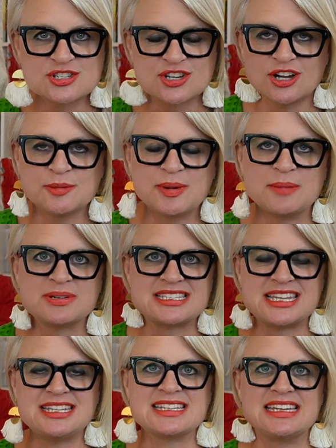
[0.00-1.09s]
Shawl by
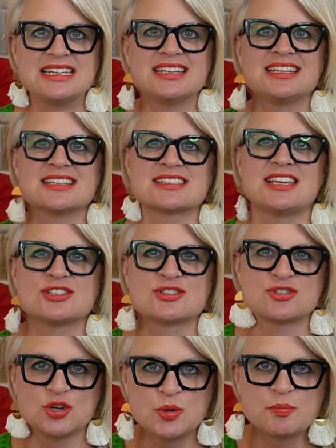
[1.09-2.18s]
Petite Knit. It is a
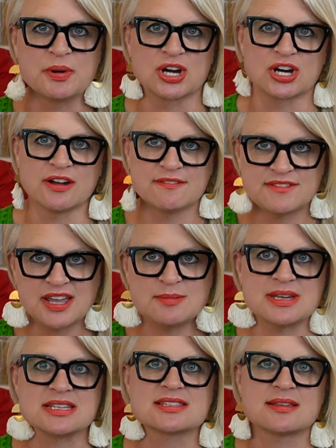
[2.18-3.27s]
super
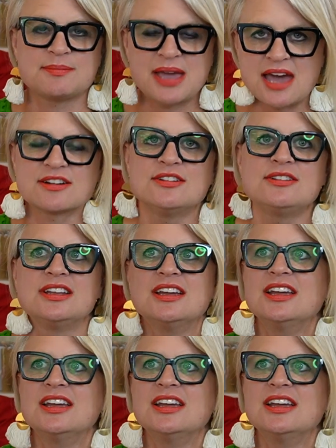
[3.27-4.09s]
famous pattern